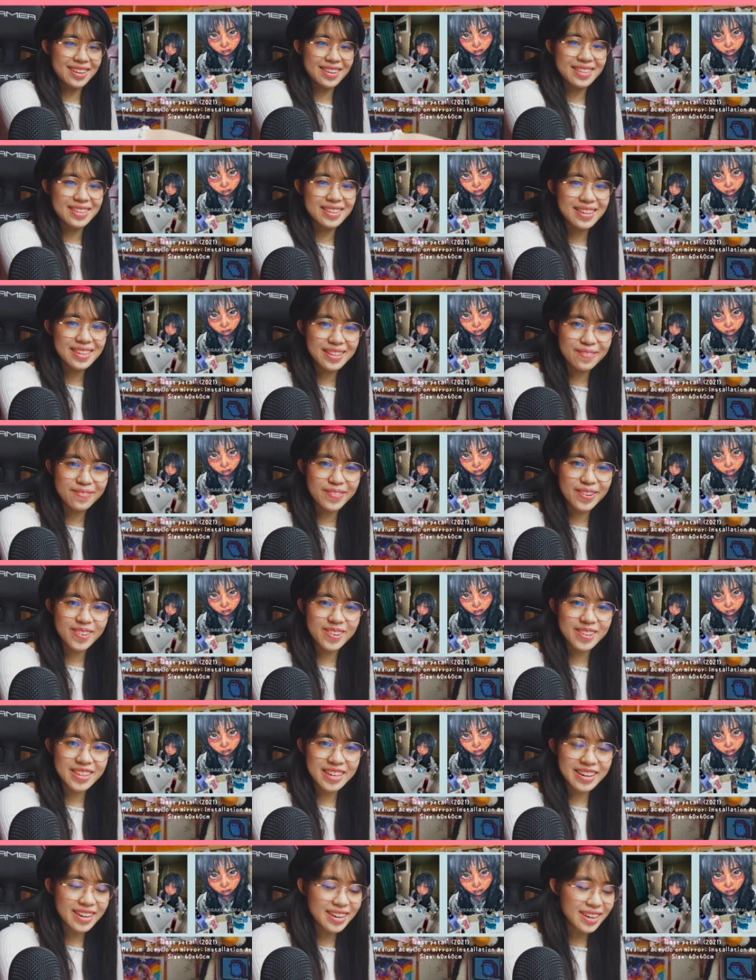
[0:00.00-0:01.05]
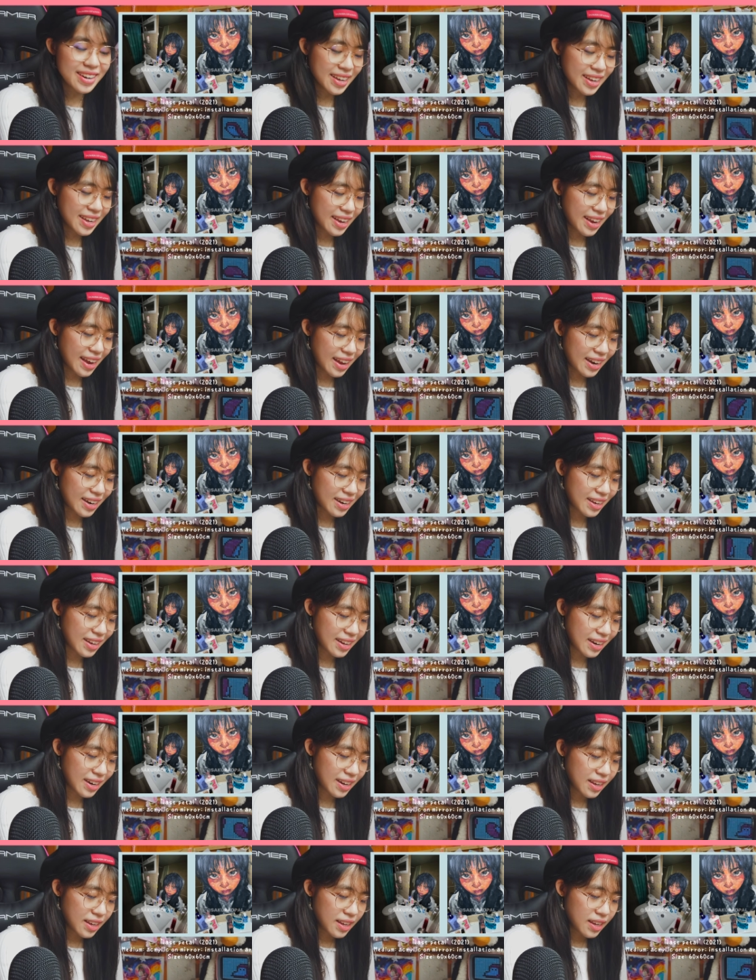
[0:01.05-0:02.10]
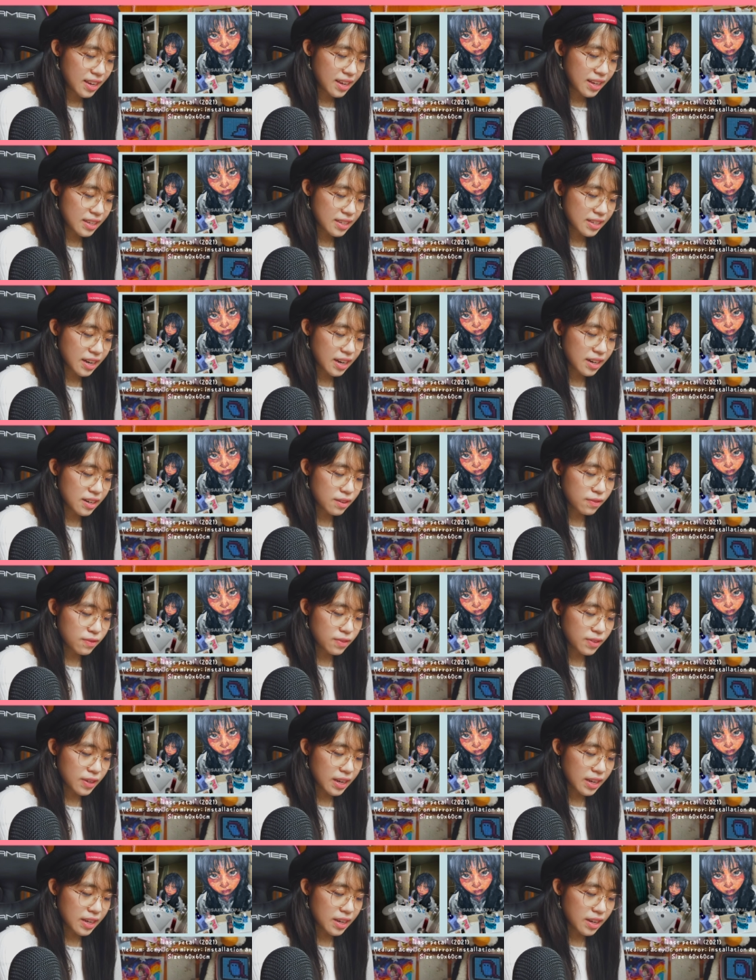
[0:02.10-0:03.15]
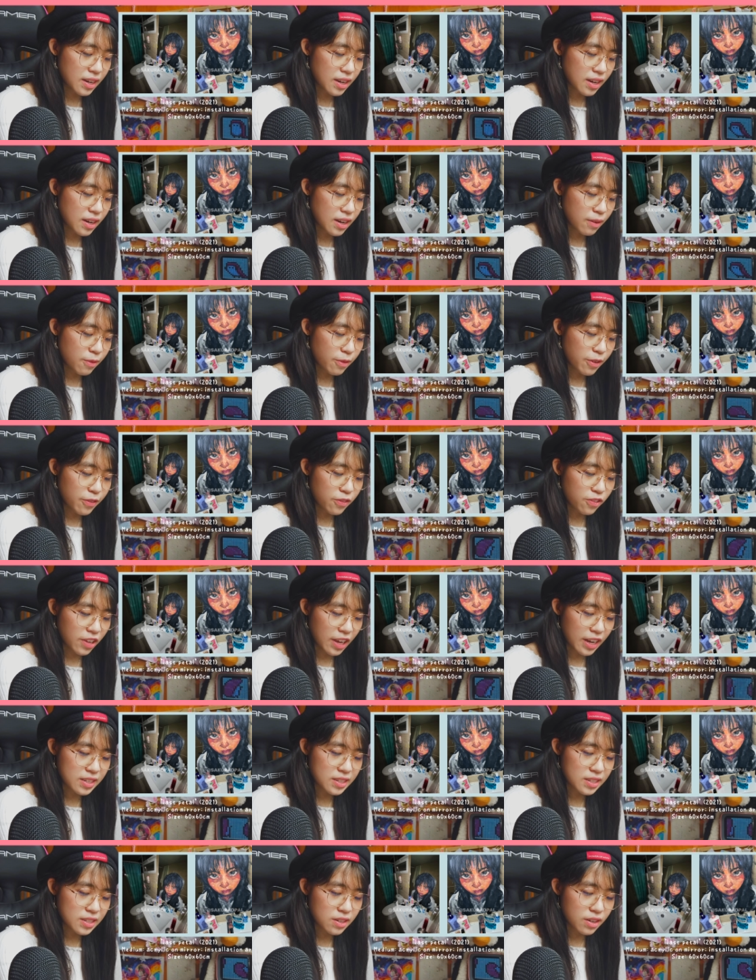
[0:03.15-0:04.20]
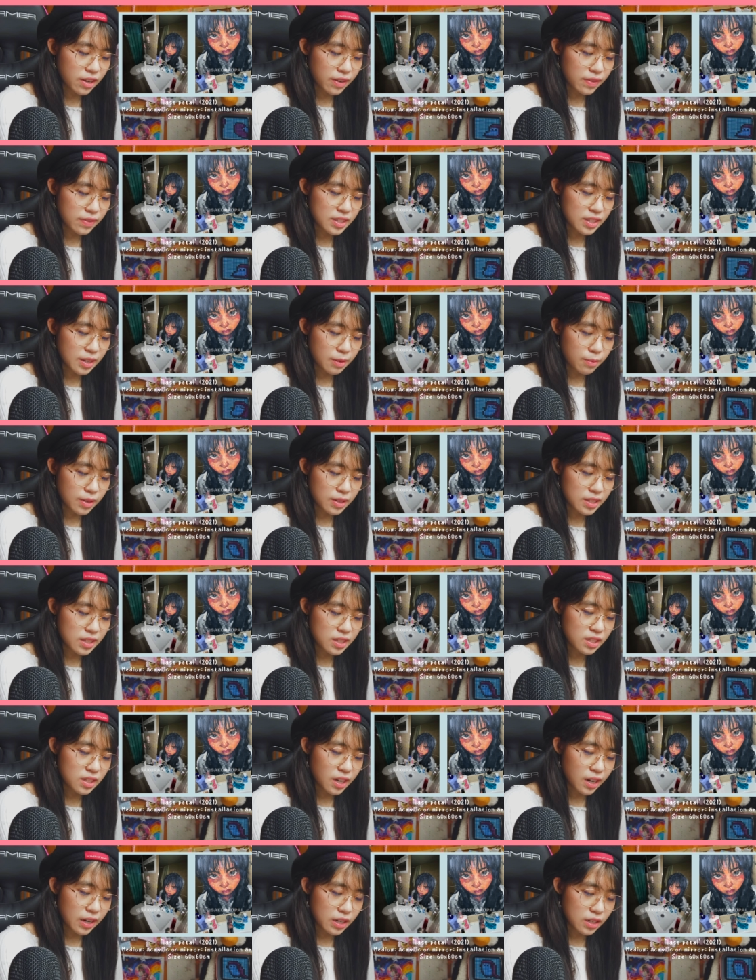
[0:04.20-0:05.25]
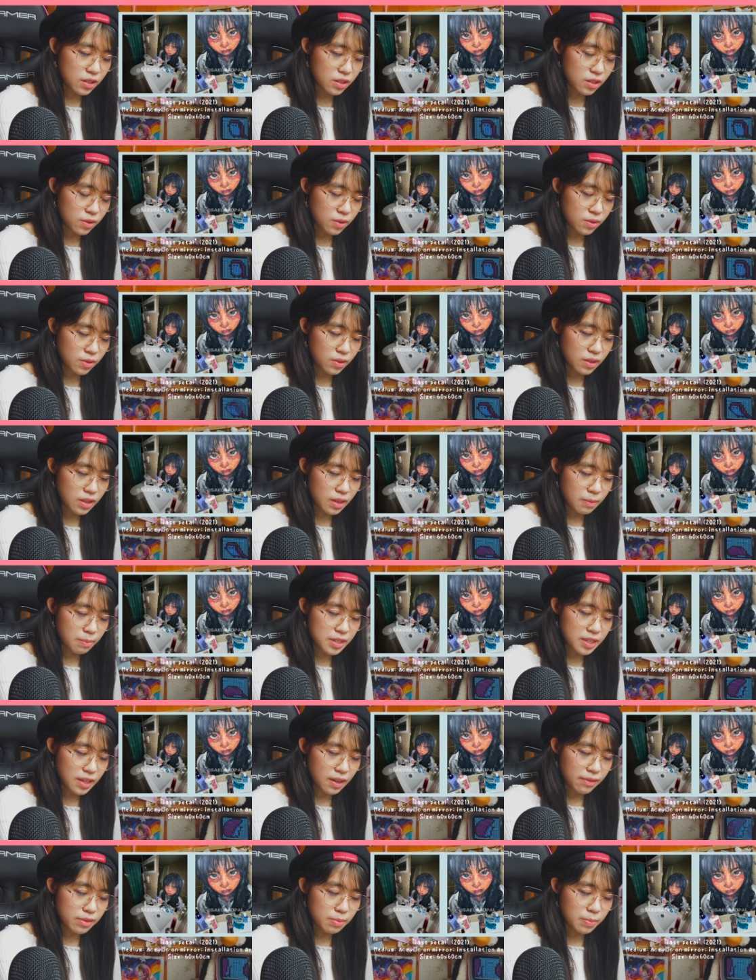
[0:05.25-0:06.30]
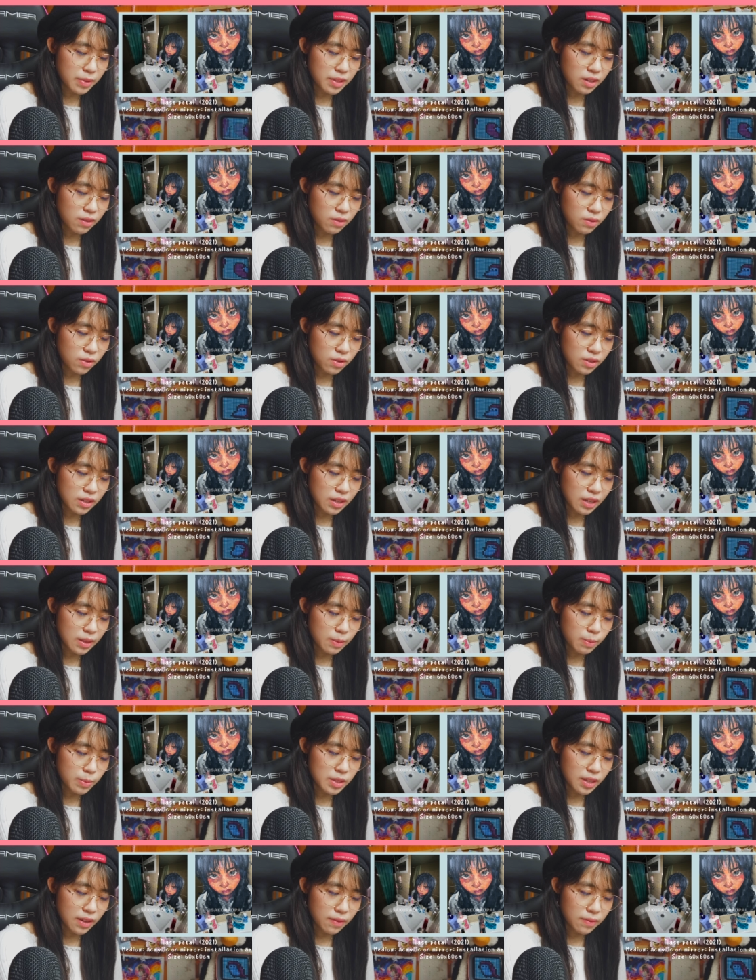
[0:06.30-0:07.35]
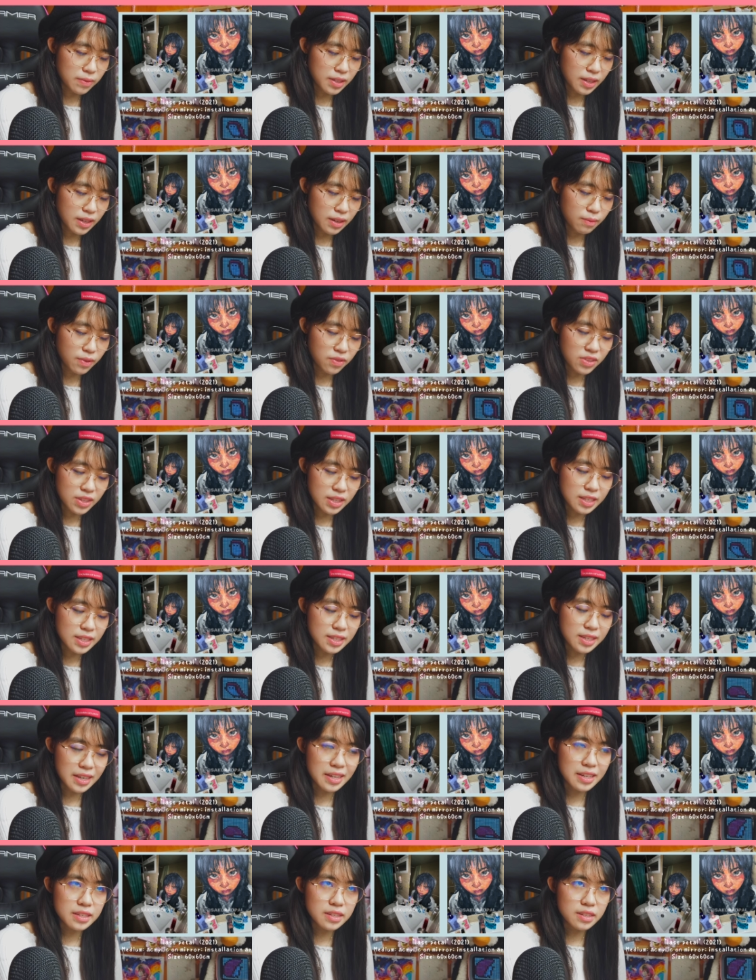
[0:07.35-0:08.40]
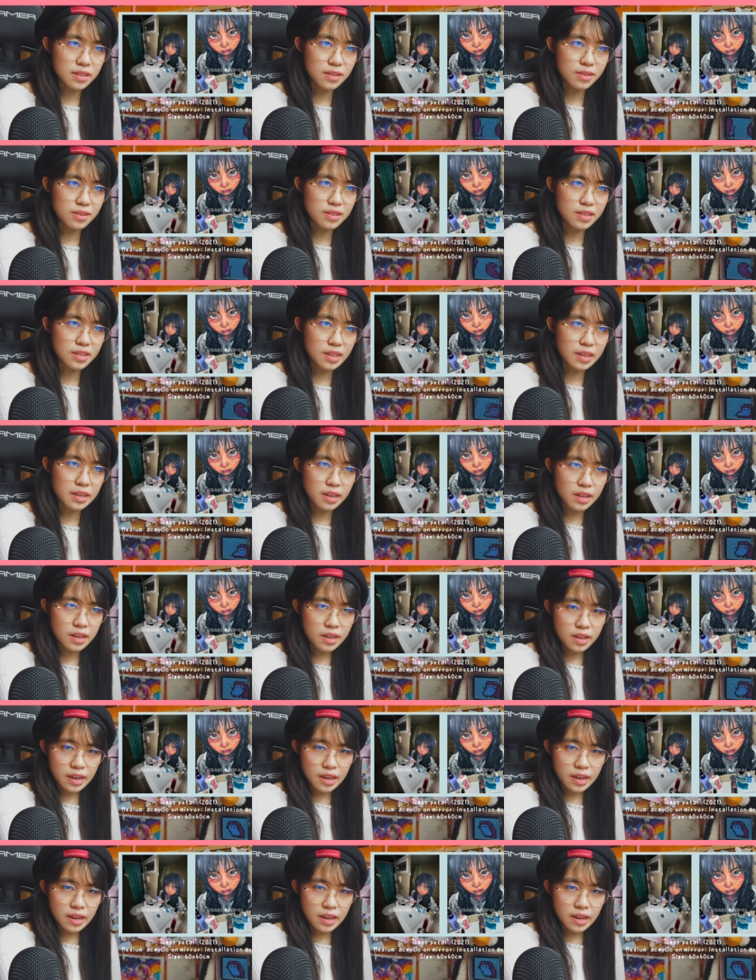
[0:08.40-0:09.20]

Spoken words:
on the mirror there, and it is kind of like a reflection of someone staring to themselves, but they're looking at themselves like with disgust, and they're just like